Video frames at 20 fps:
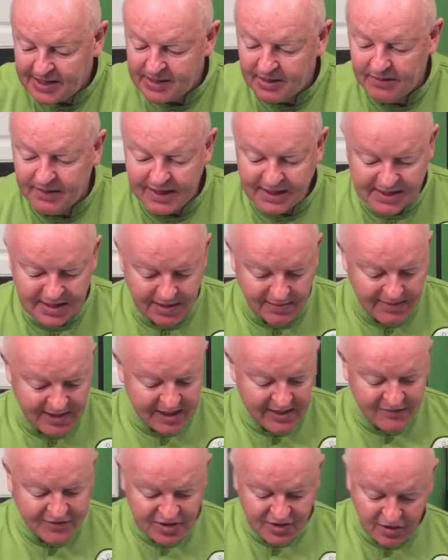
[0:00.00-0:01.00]
So this, I mean,
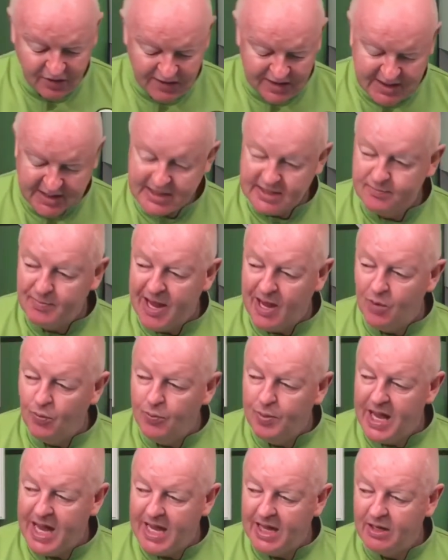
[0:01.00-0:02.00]
I've just got this is pale
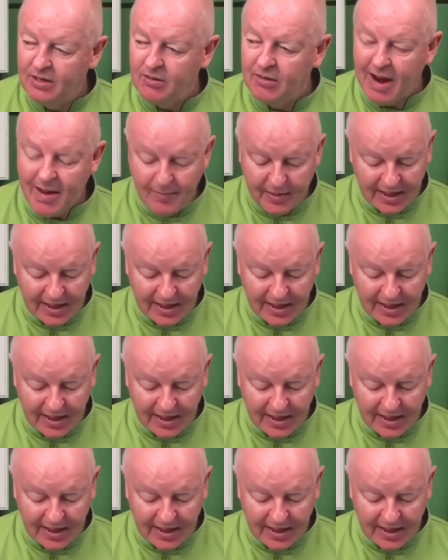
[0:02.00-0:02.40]
pink, all right?